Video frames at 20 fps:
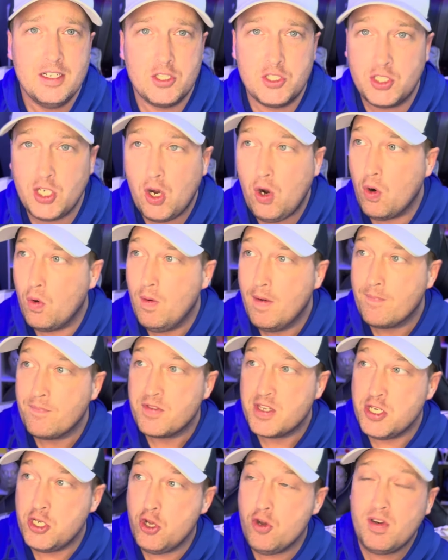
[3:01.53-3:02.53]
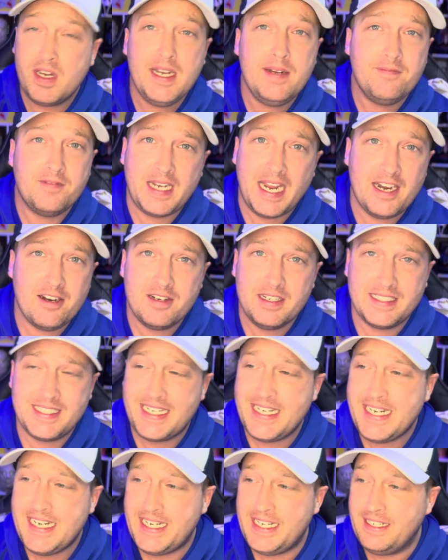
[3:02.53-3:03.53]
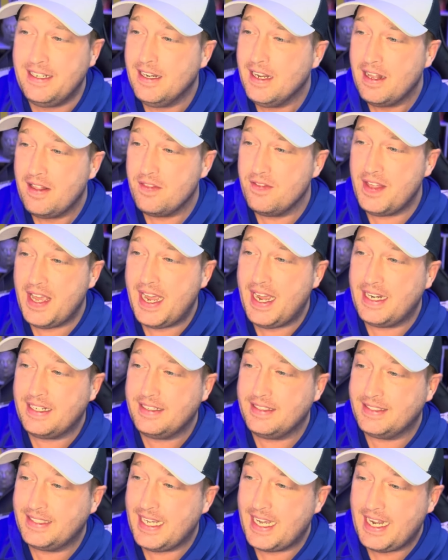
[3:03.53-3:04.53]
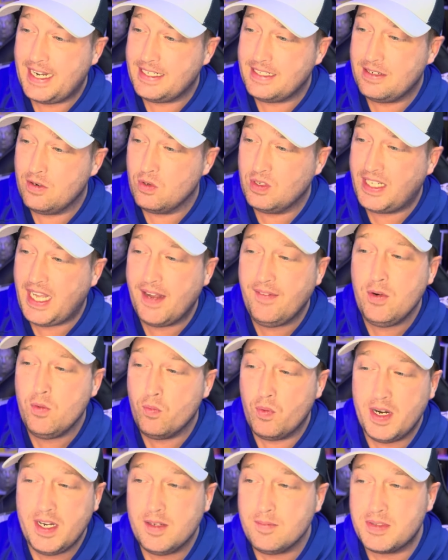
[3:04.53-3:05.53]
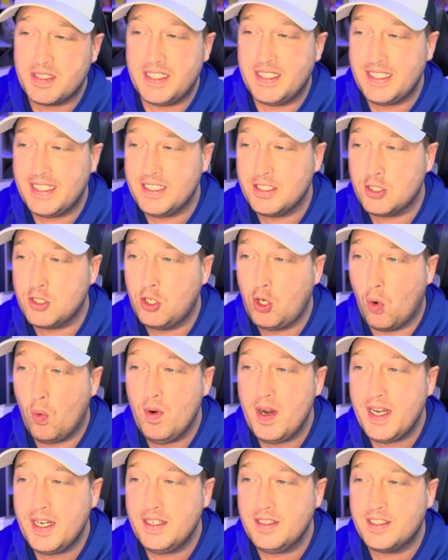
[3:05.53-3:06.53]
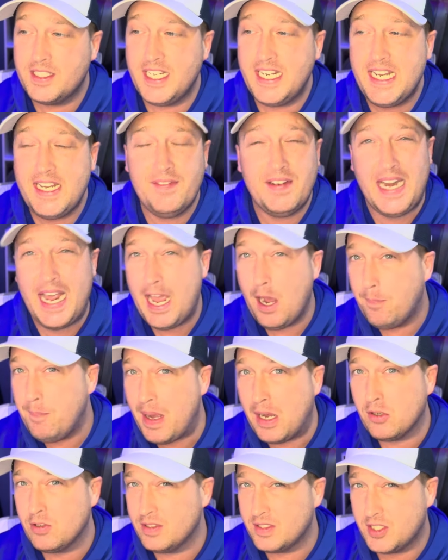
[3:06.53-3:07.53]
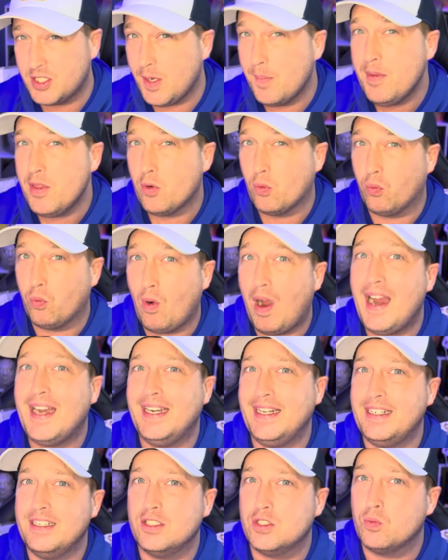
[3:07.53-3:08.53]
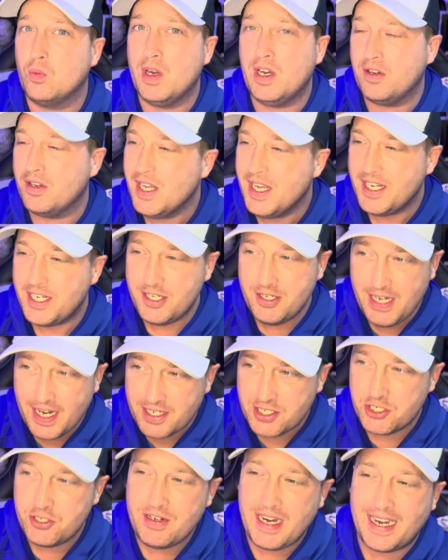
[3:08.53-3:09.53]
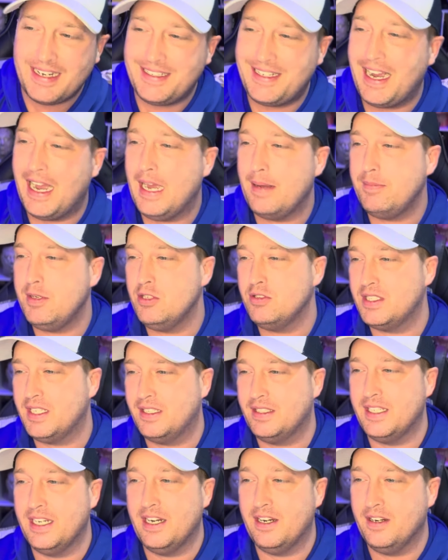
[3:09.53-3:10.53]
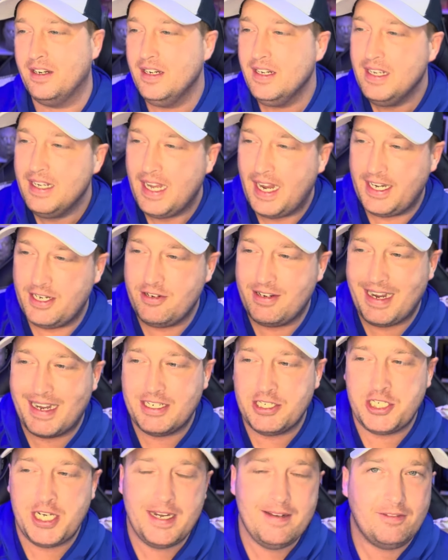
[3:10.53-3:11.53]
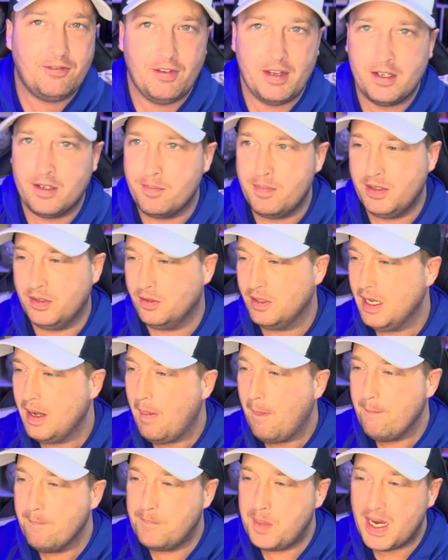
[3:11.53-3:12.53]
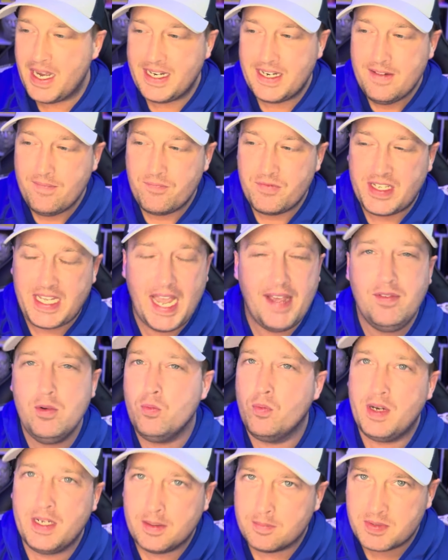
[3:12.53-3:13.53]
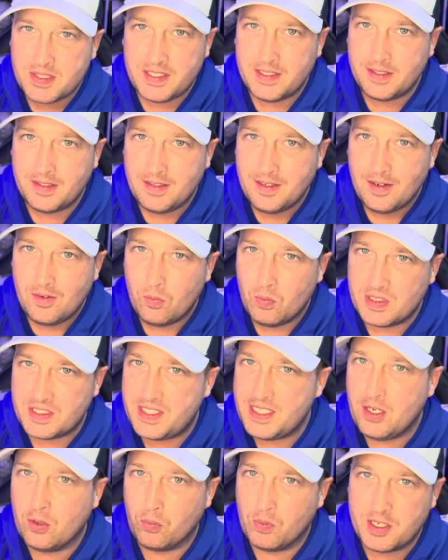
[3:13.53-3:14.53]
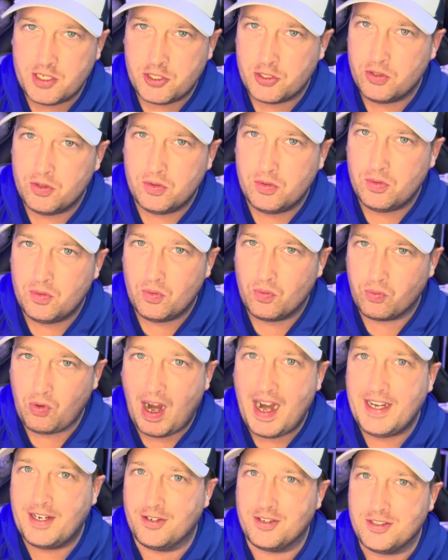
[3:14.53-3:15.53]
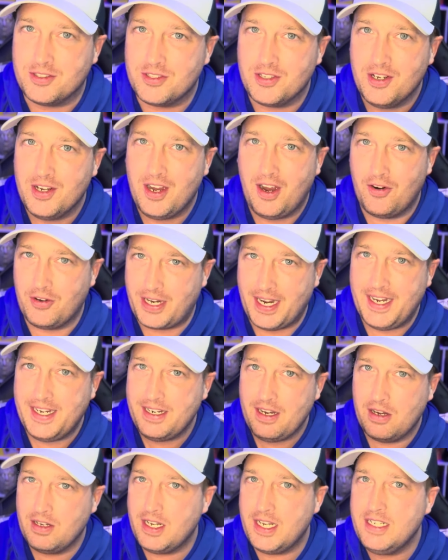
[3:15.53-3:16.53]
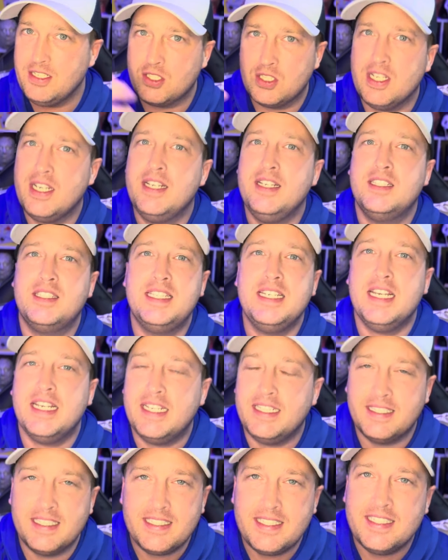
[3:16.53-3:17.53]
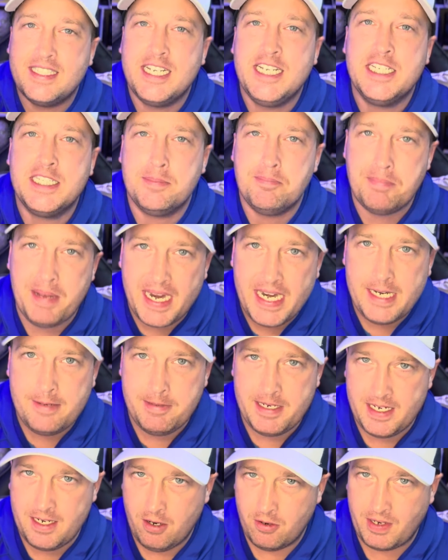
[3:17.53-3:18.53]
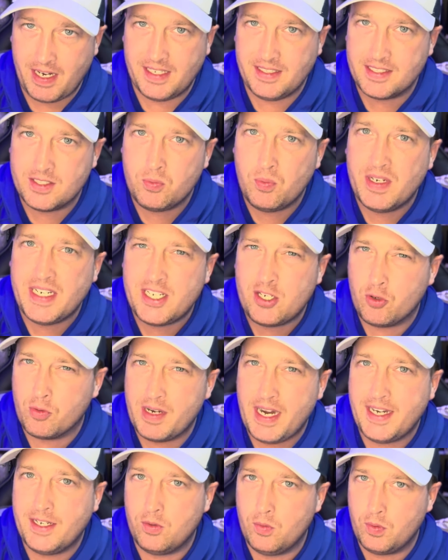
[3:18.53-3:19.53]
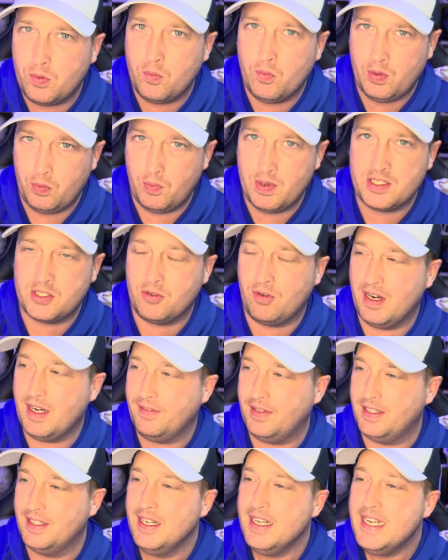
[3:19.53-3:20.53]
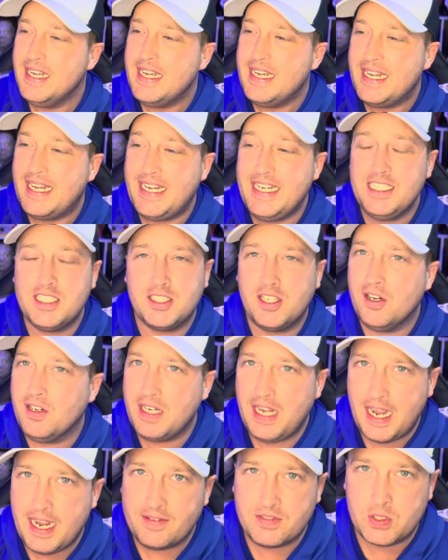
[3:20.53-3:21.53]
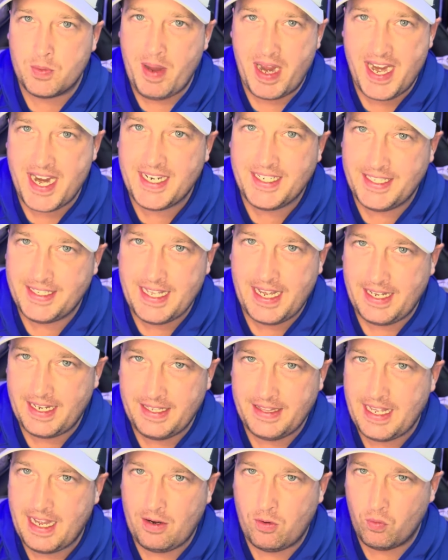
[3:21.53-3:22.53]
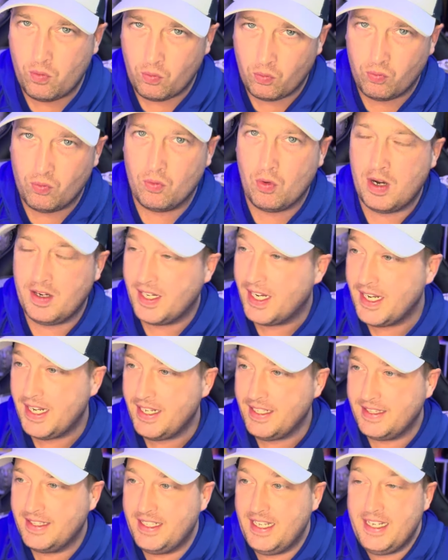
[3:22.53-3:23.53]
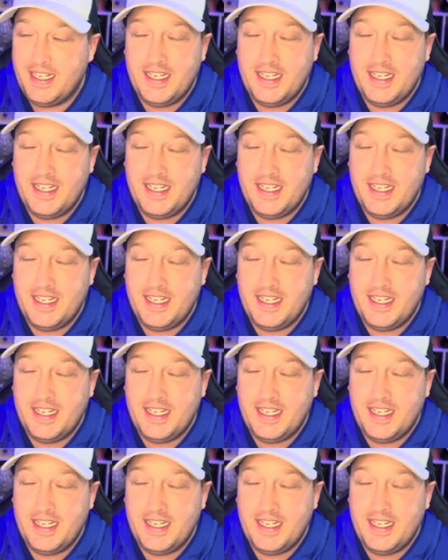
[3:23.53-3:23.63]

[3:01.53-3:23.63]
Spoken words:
So you can guarantee that Kevin Williamson is going to even help out on some of the writing as well. Yes, you got Guy Busick there, and you got James Vanderbilt, but Kevin Williamson was the original writers. Okay, this is his baby. Okay, this is what he created with Wes Craven. He's gonna have some hand in